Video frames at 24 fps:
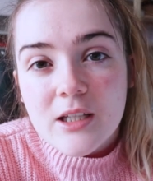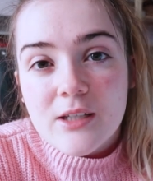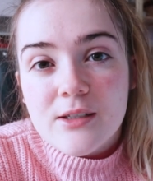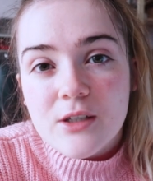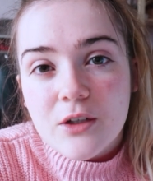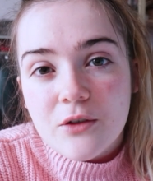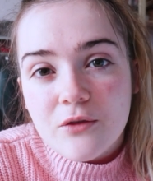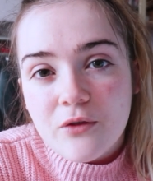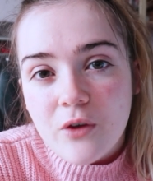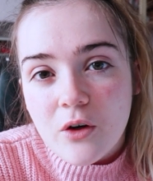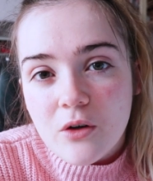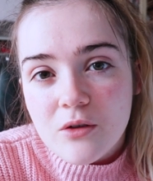
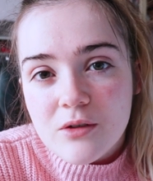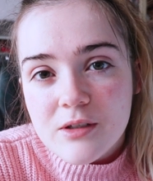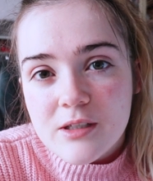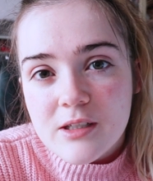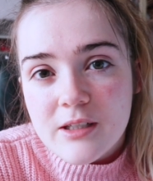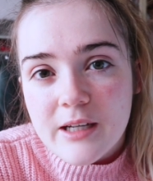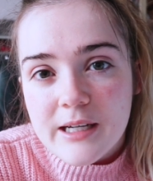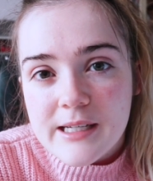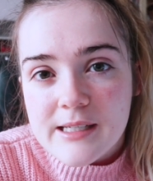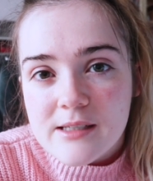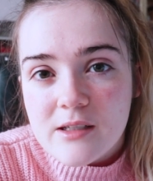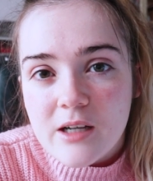There's a font
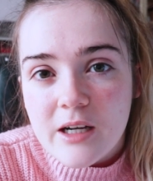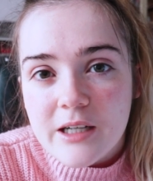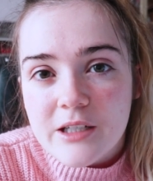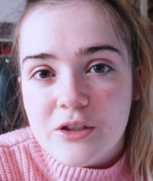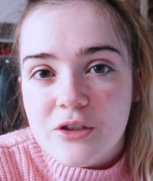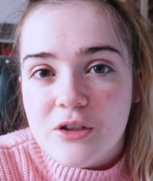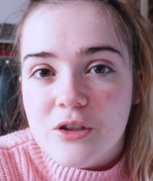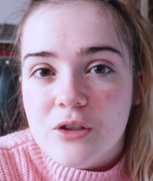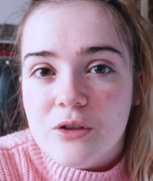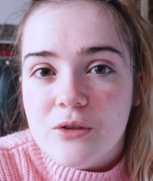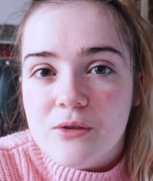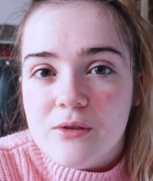that I started
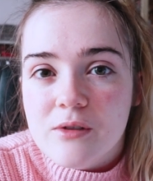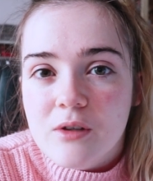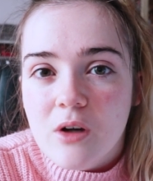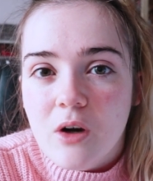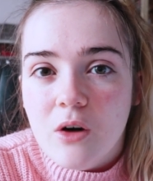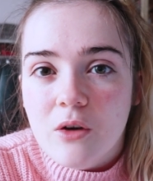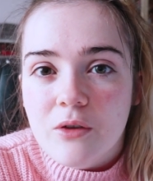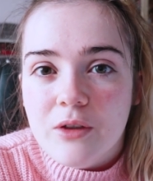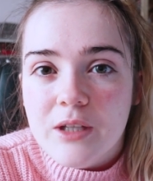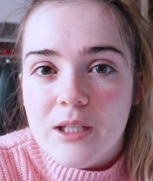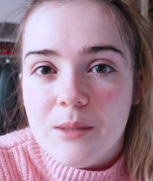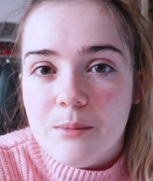to use
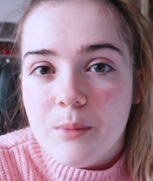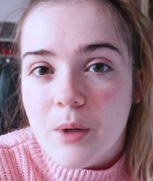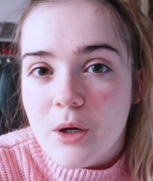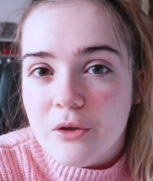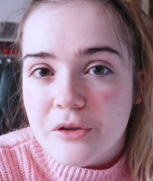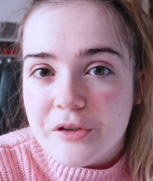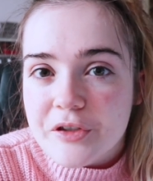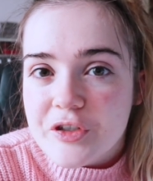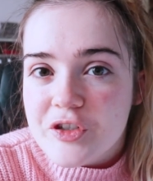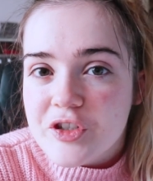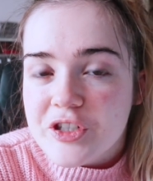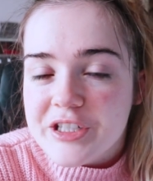on the
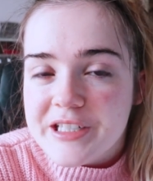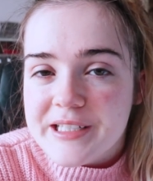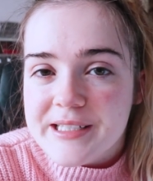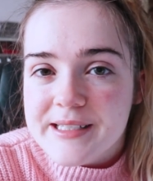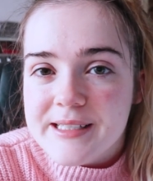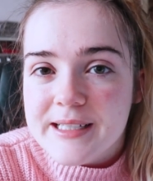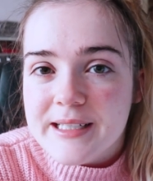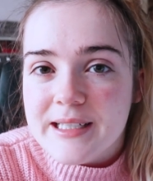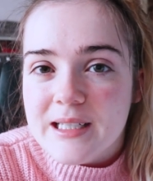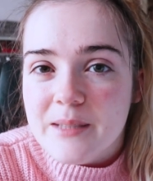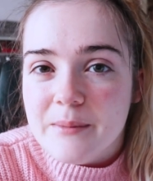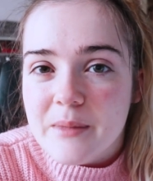bonus
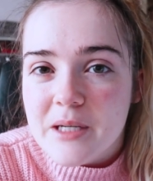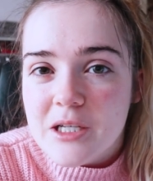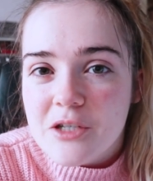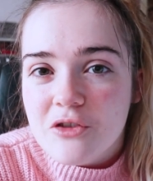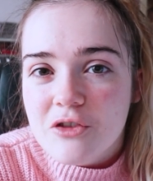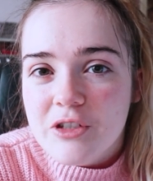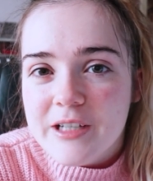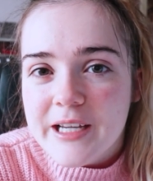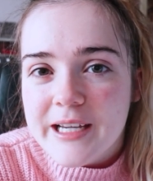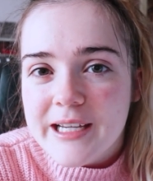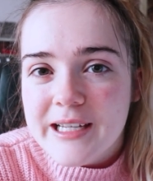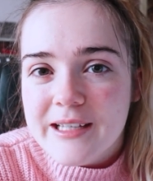sheet in the
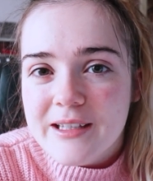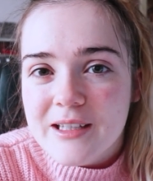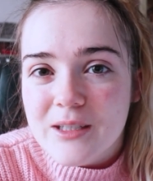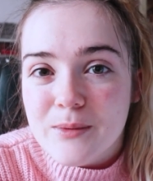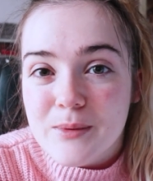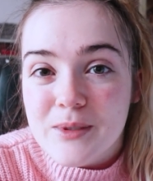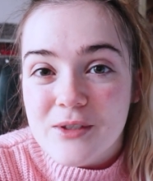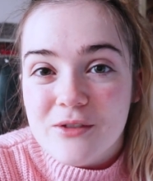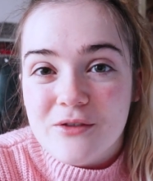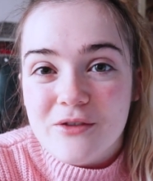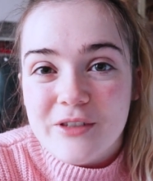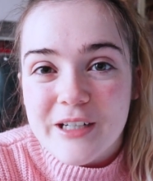mystery kit that
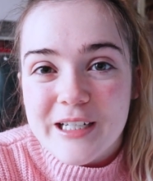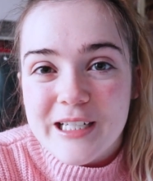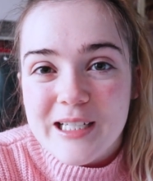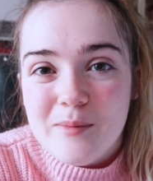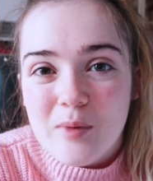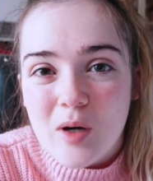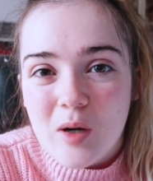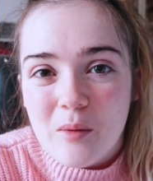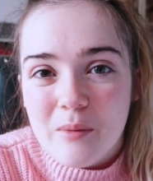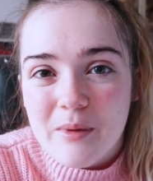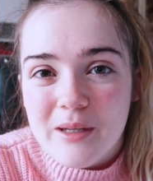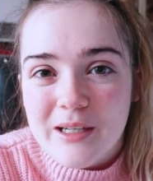was really
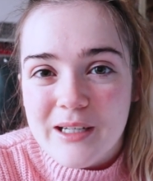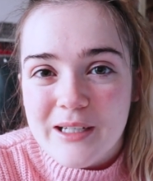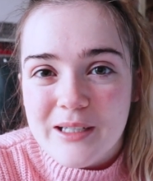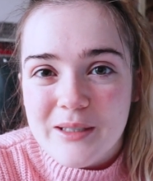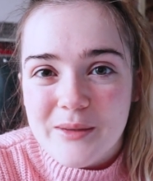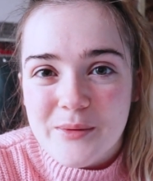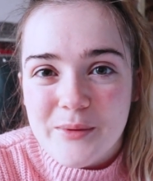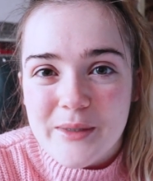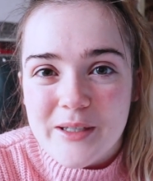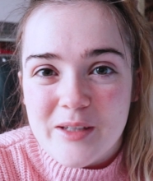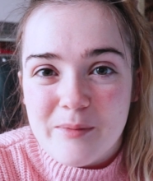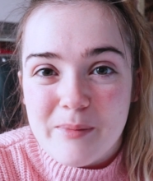popular
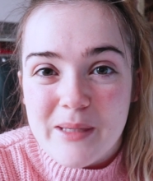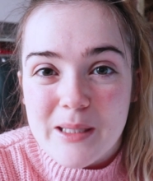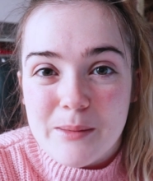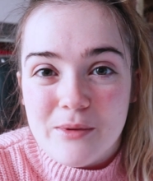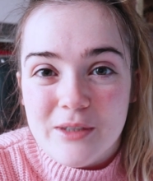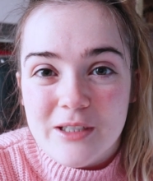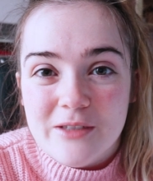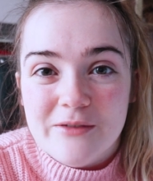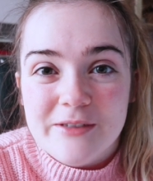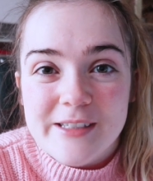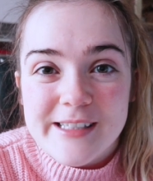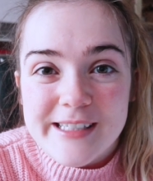with
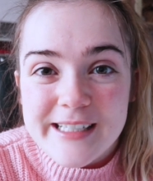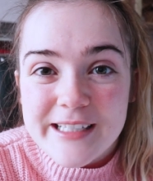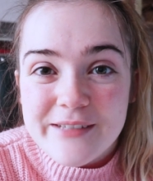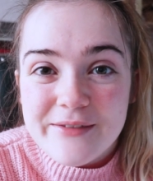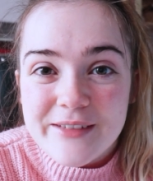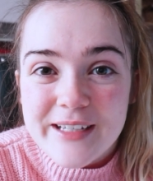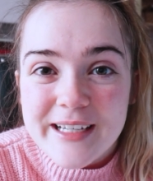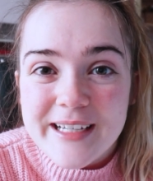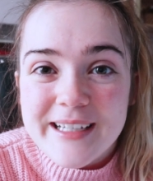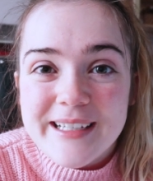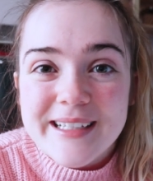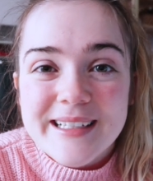people that
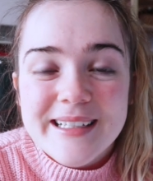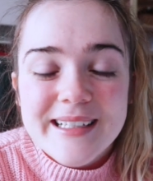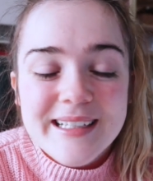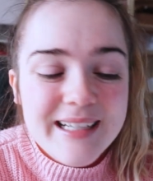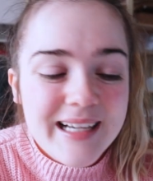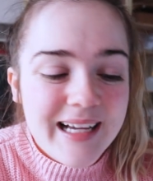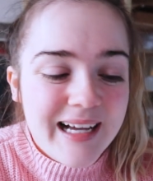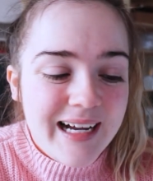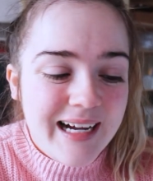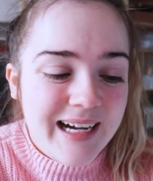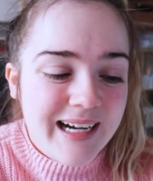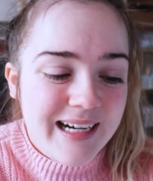received it,
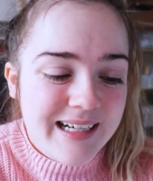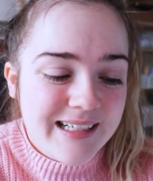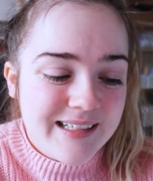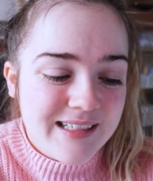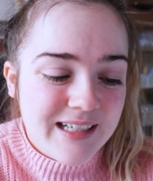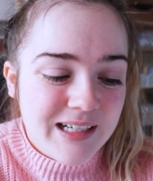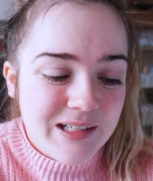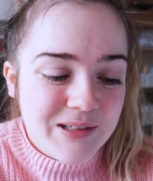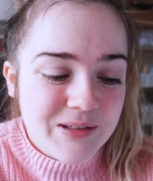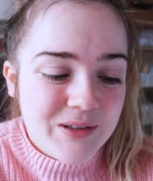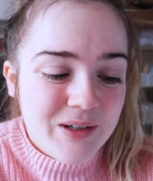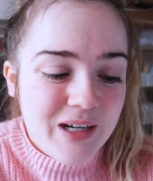and
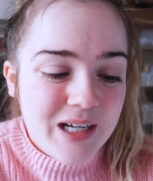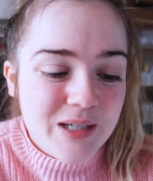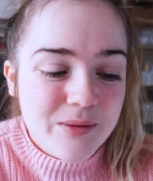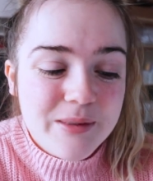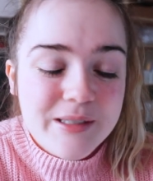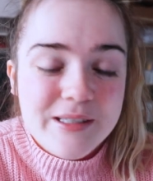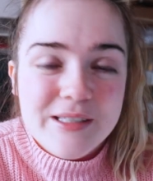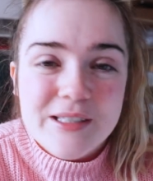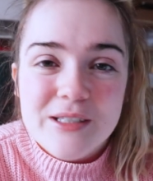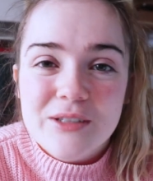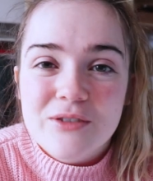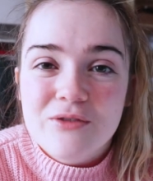I thought I
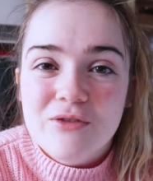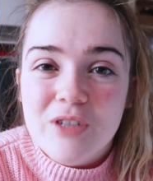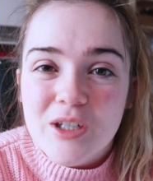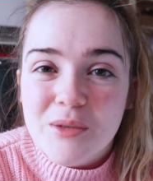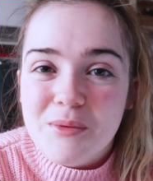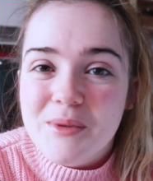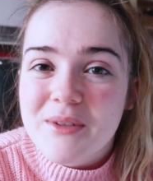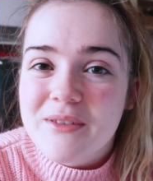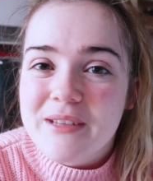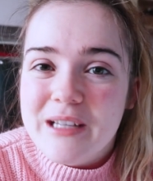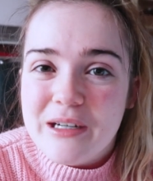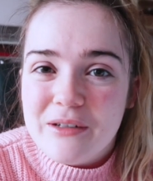would
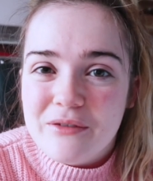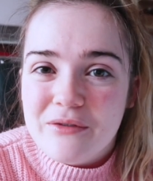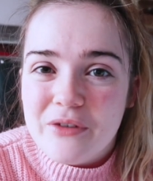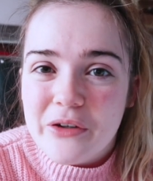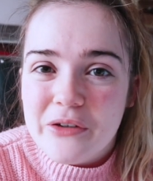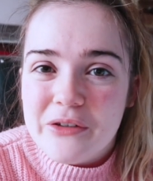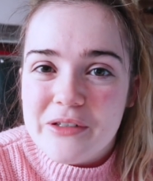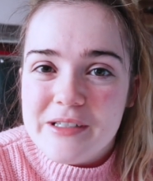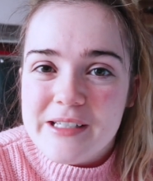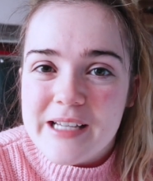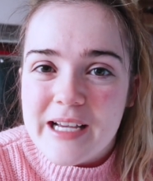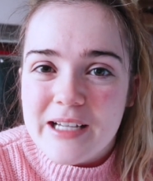run with that
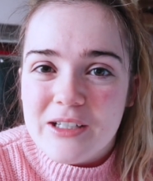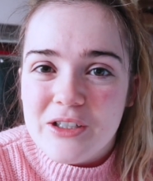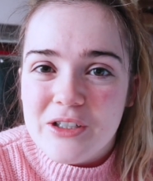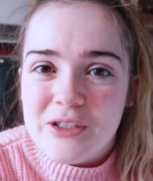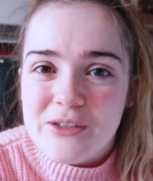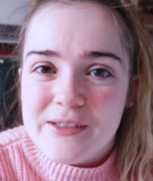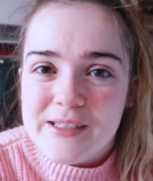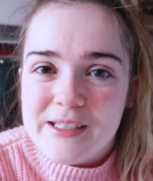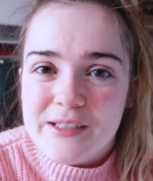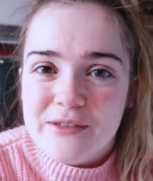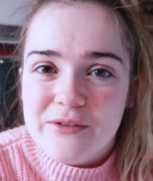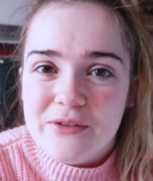font and
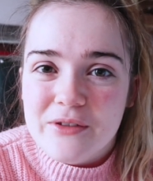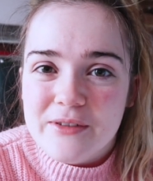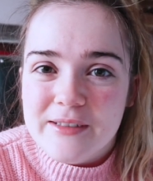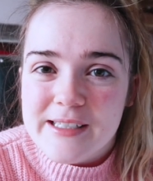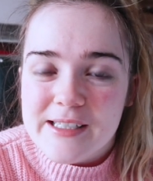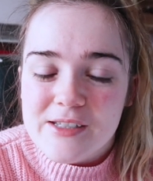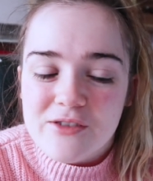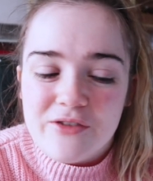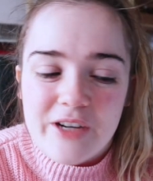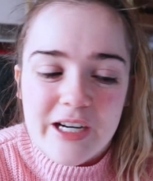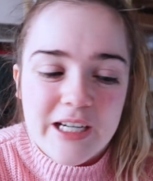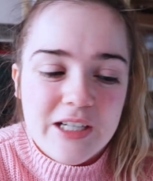use it for
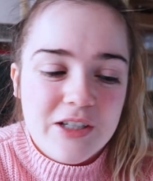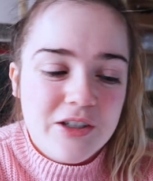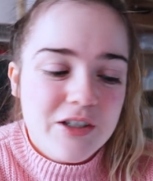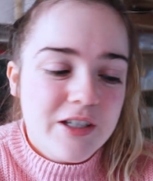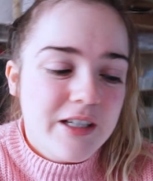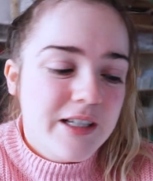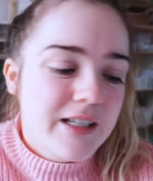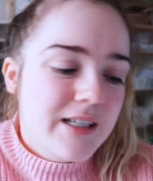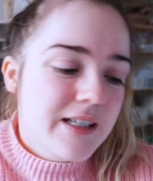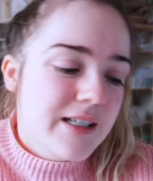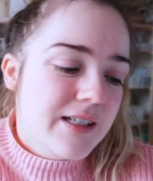this range.